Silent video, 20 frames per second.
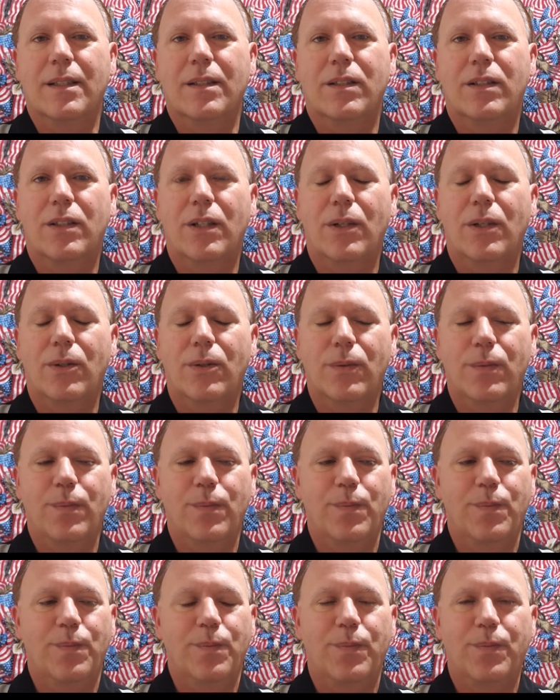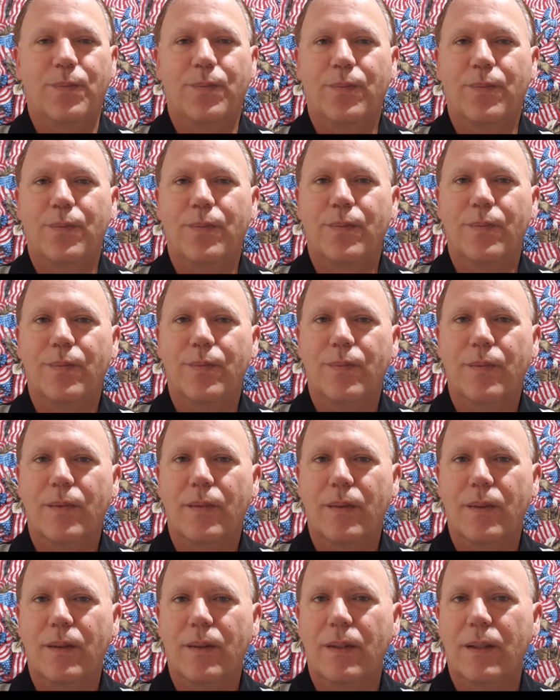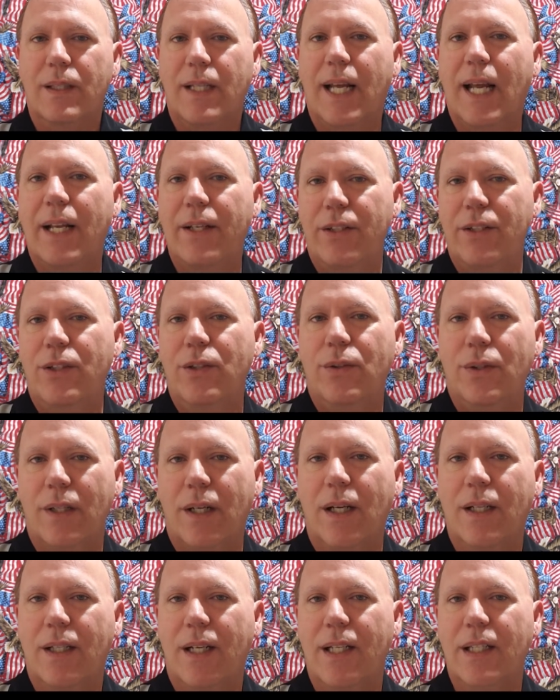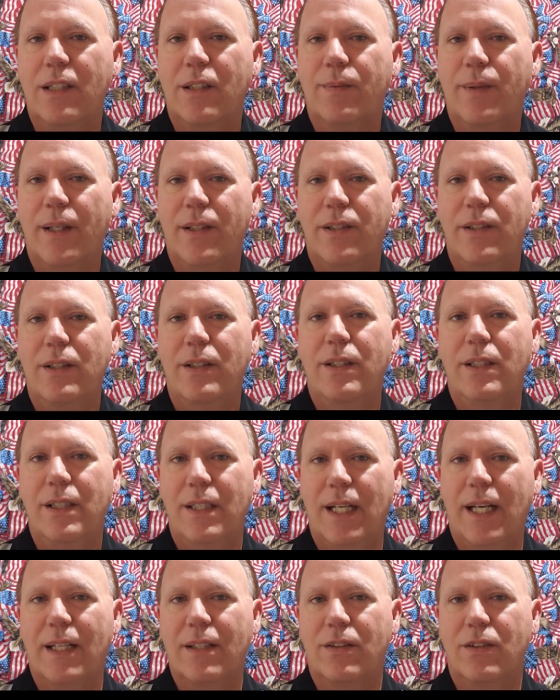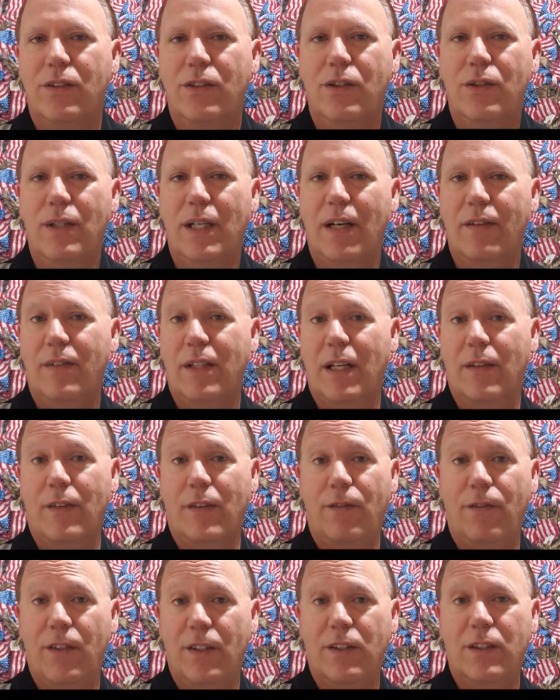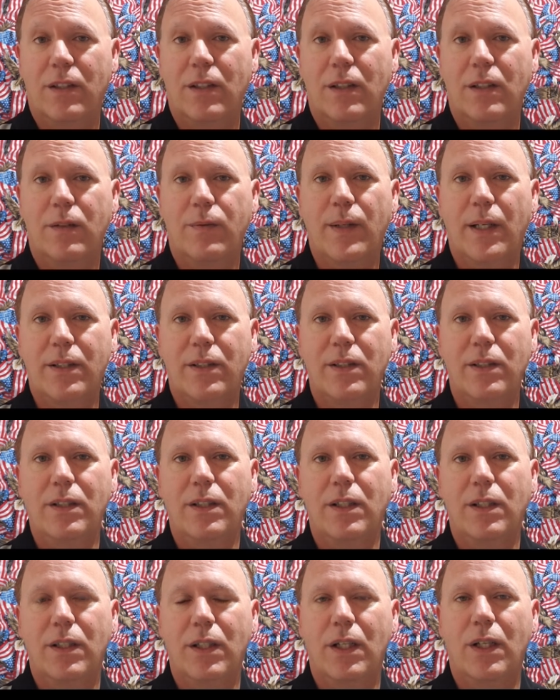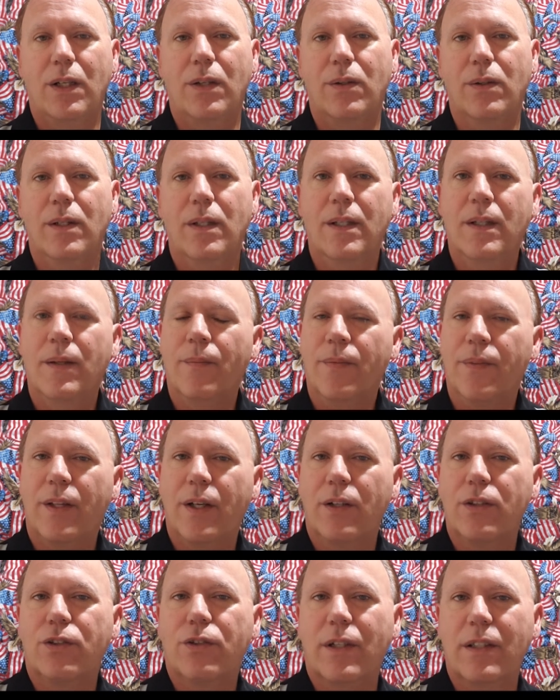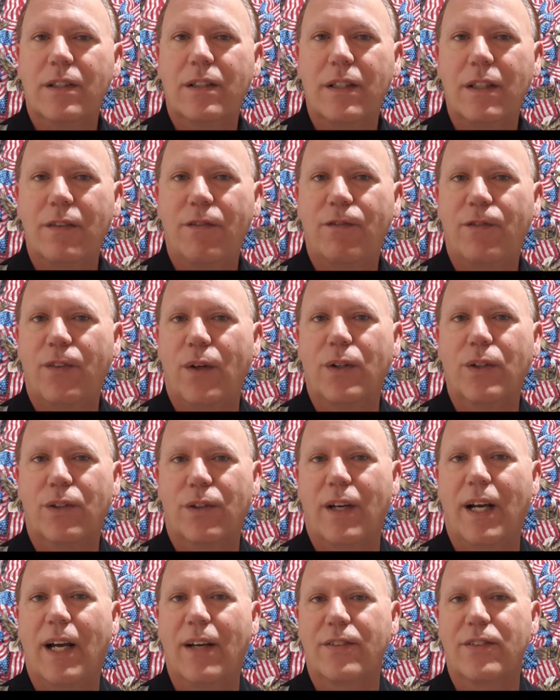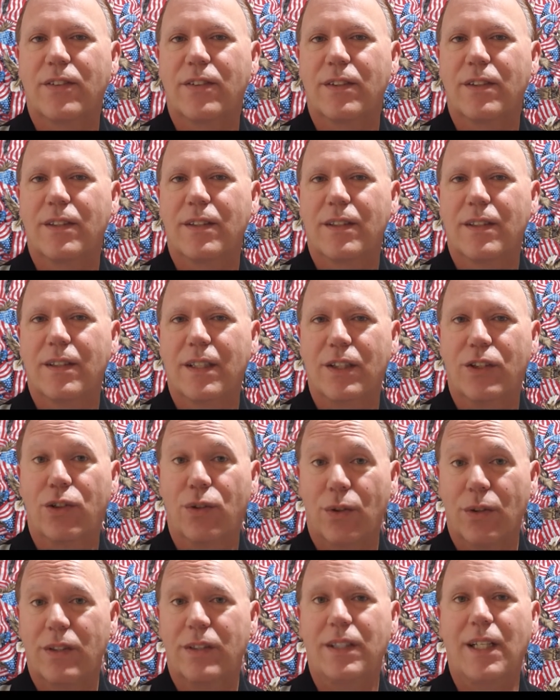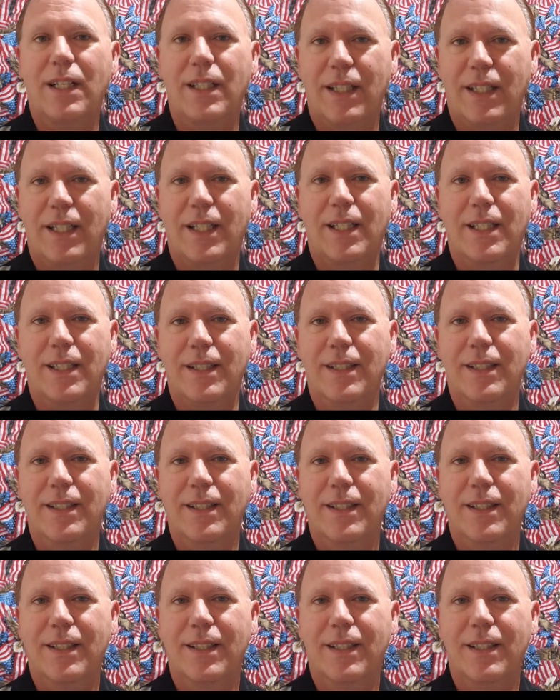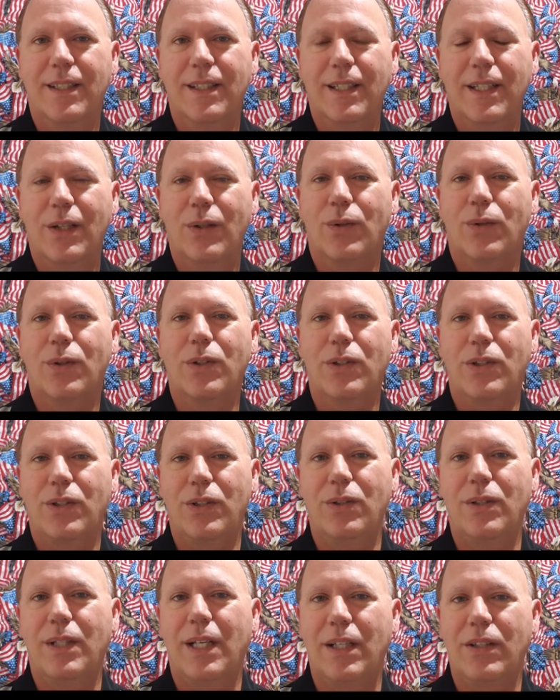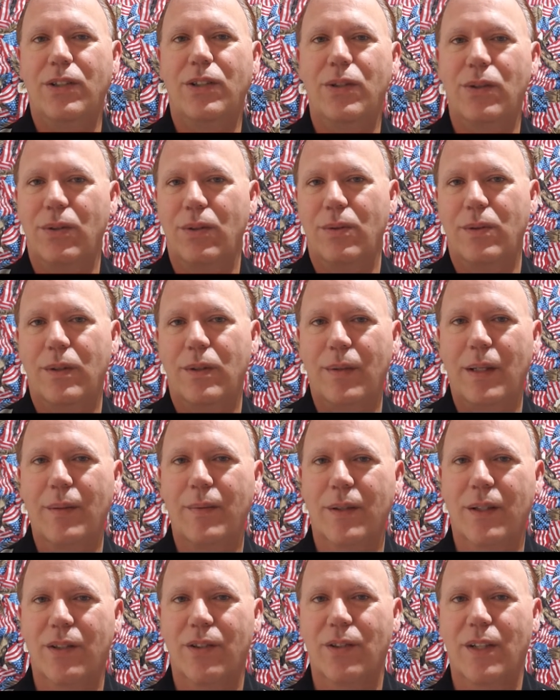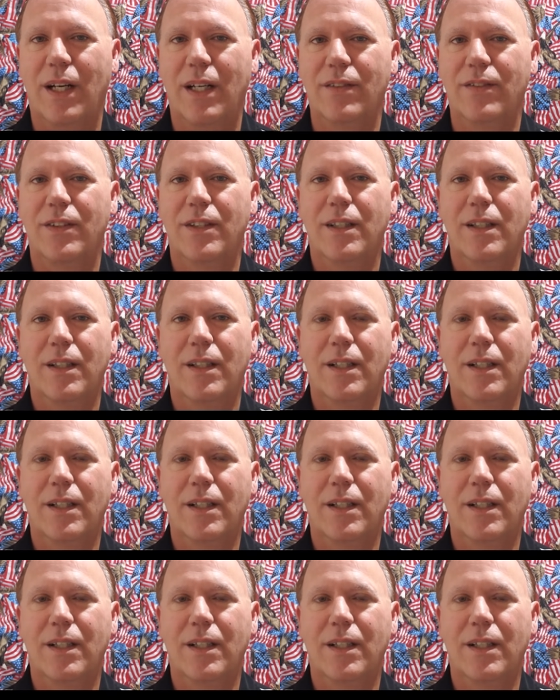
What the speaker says: So can you do an online inspection? Yes. Do you have to have a physical inspection? No. They're trusting photographs that you're sending in order to get you to be able to drive.